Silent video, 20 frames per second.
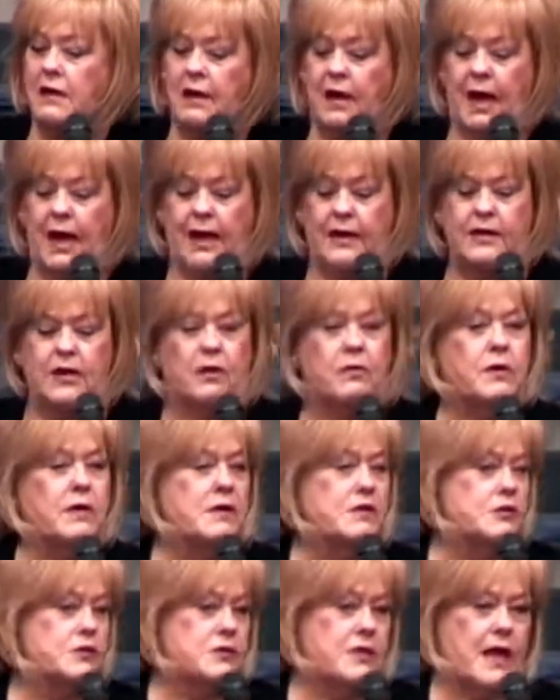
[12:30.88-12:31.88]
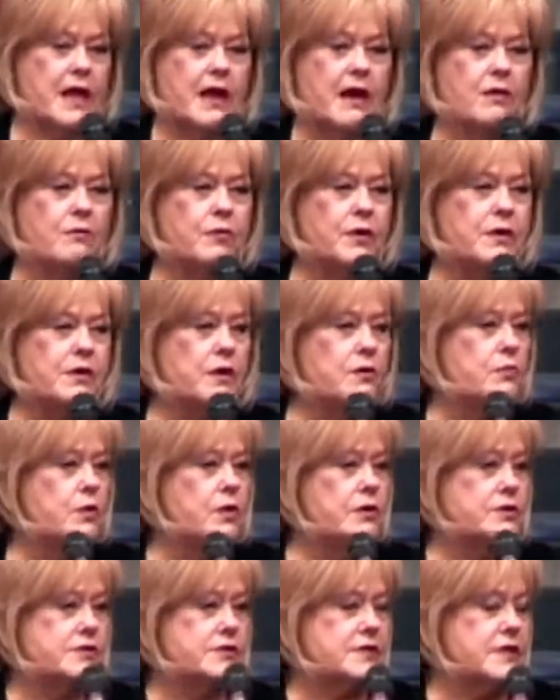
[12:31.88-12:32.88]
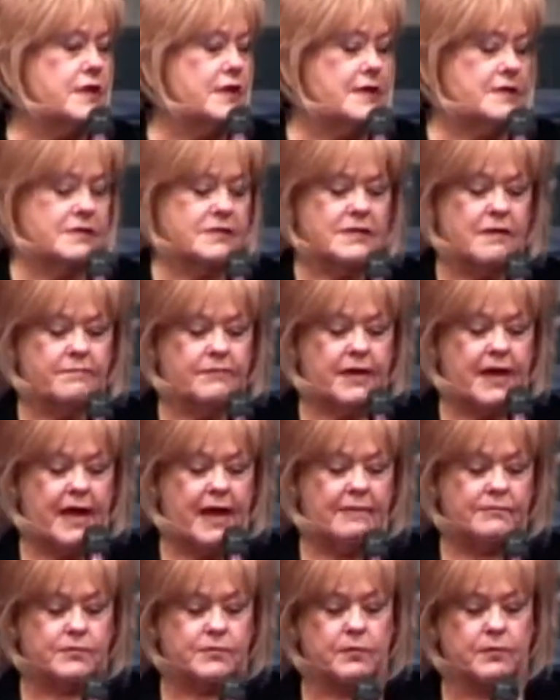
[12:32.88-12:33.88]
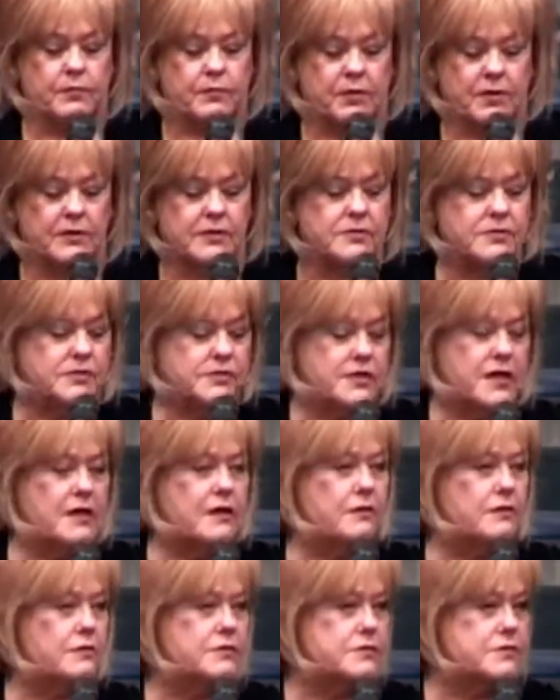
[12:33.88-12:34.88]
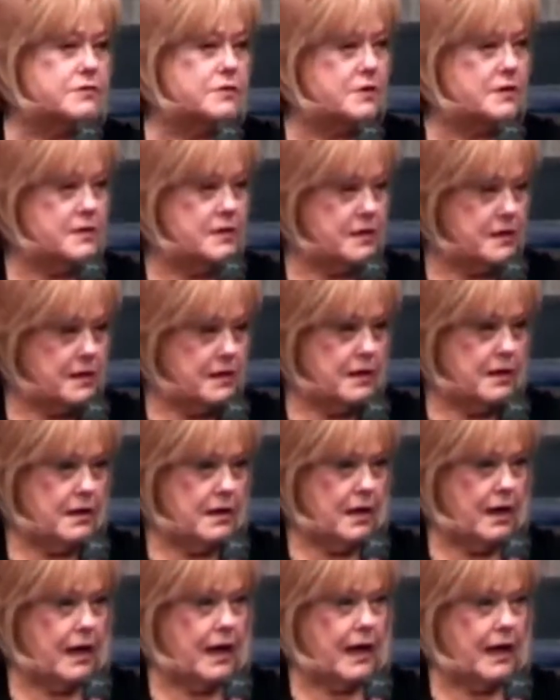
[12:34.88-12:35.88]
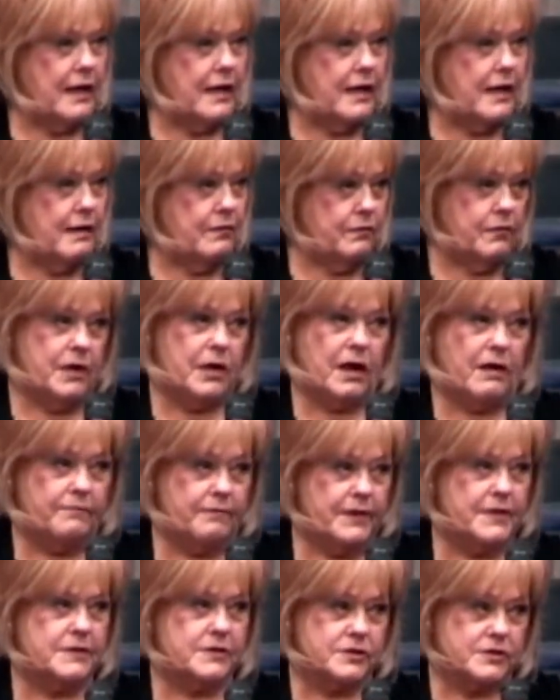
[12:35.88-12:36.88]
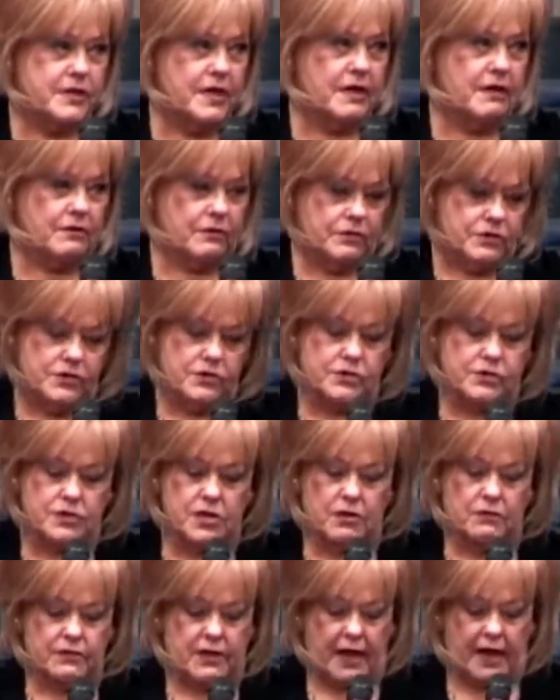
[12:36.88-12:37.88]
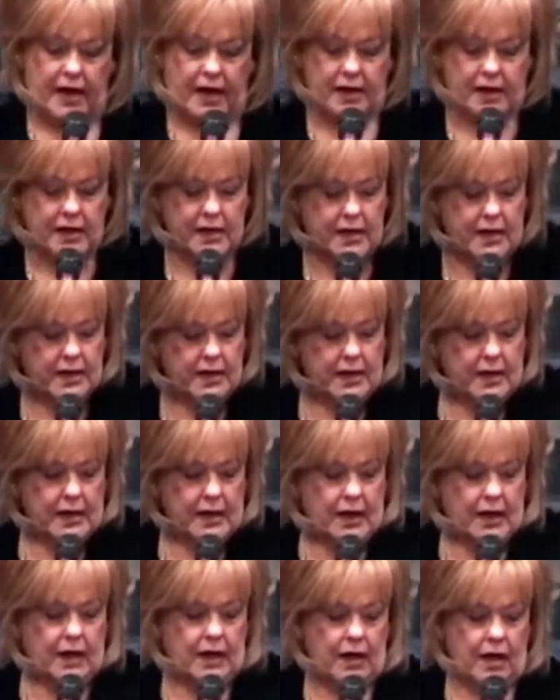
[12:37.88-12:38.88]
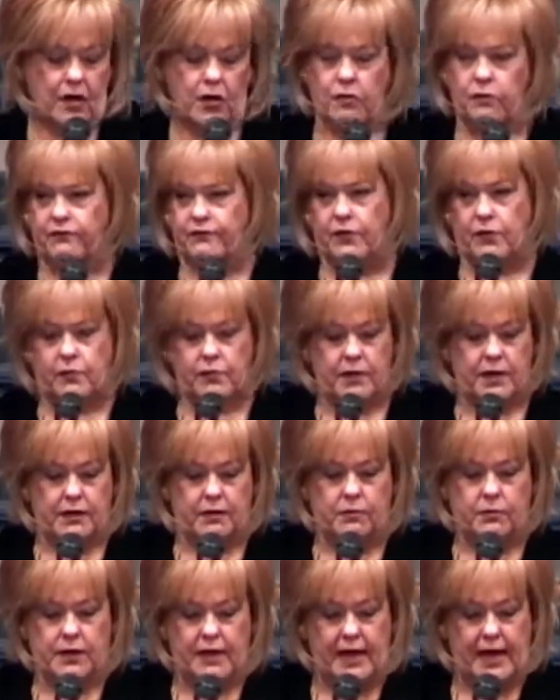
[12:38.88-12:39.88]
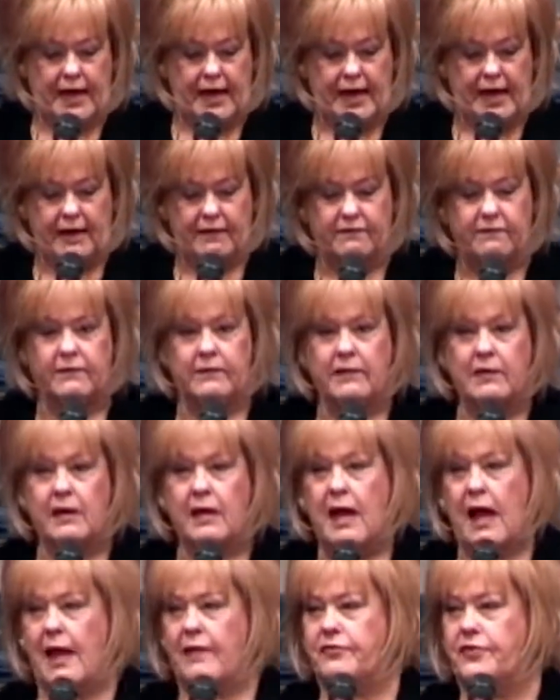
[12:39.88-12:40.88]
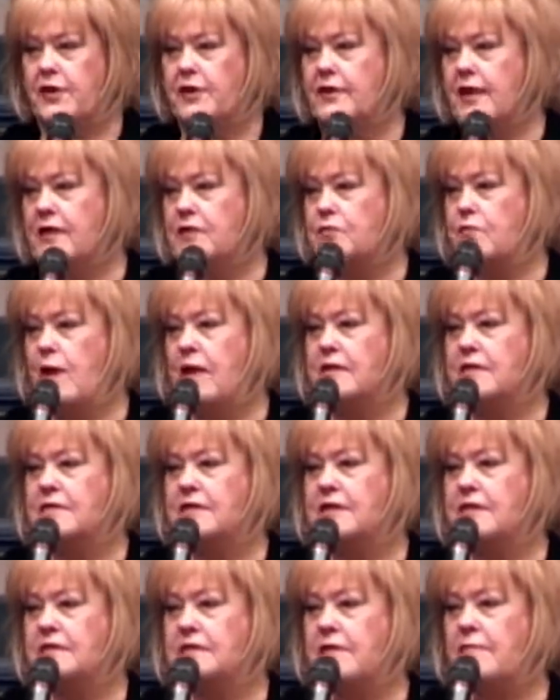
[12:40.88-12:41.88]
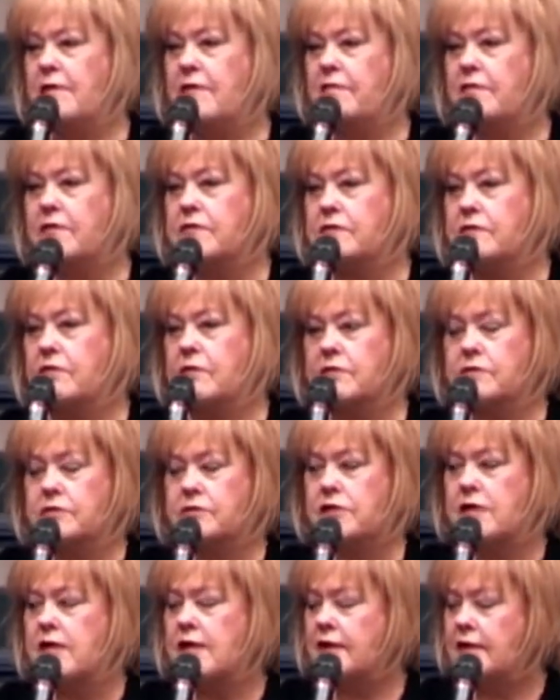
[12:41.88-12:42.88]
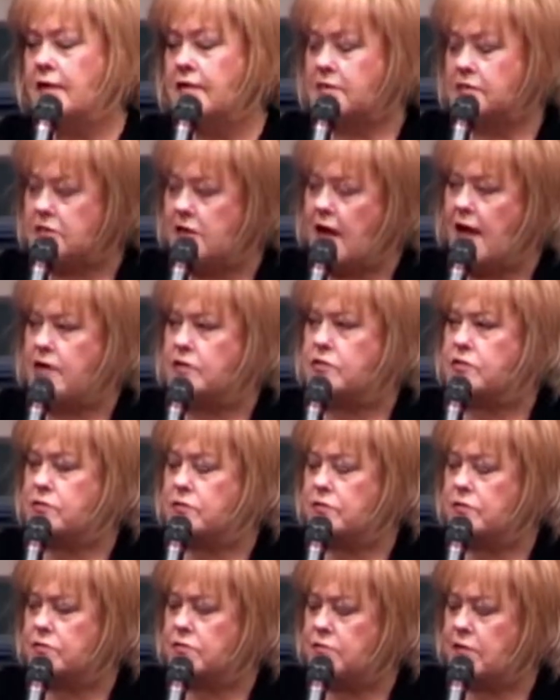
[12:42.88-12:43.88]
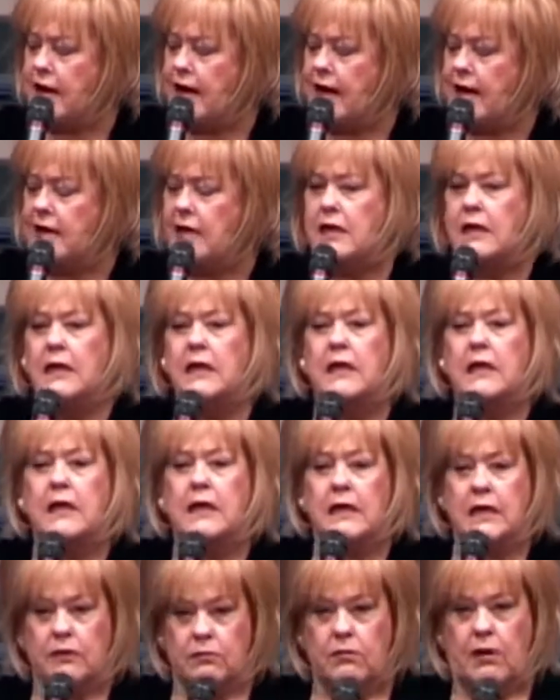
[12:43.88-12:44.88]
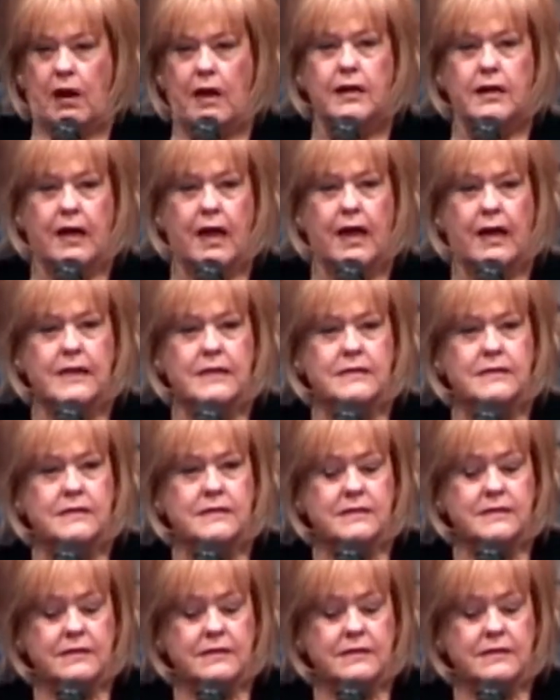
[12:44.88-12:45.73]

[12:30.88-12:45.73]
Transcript: I know He's there. We don't want to see it sometimes when we're little stinkers. And we have been stinkers, you know that. Oh, for real, we have. I think that's why he said some of us are stink in his nostrils, right? Right, guys?